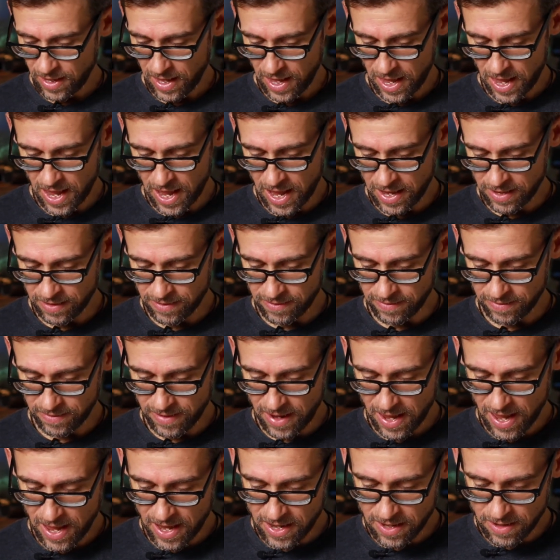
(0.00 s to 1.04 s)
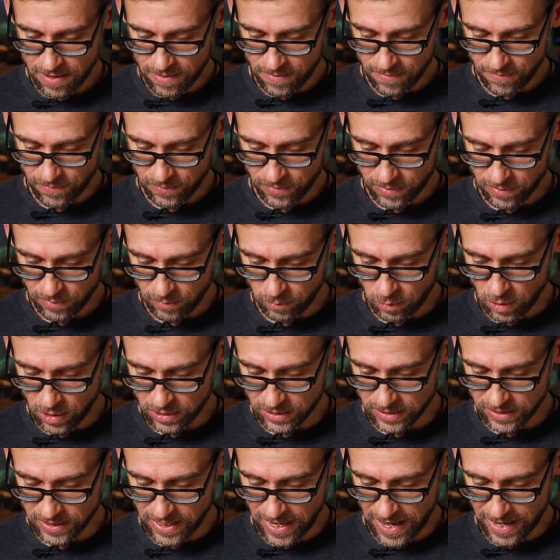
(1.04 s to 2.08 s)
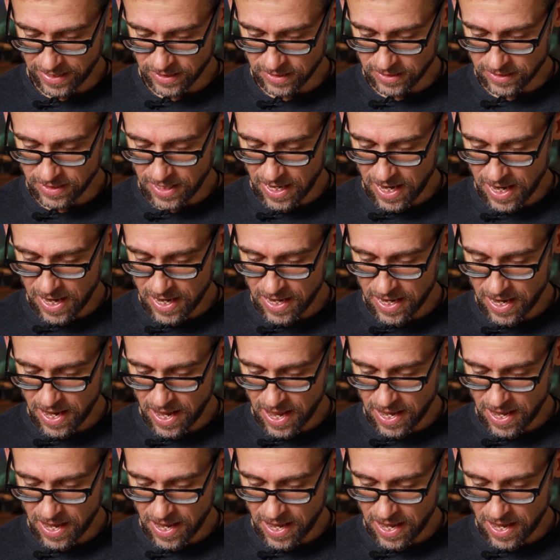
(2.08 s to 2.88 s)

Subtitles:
and then once that's done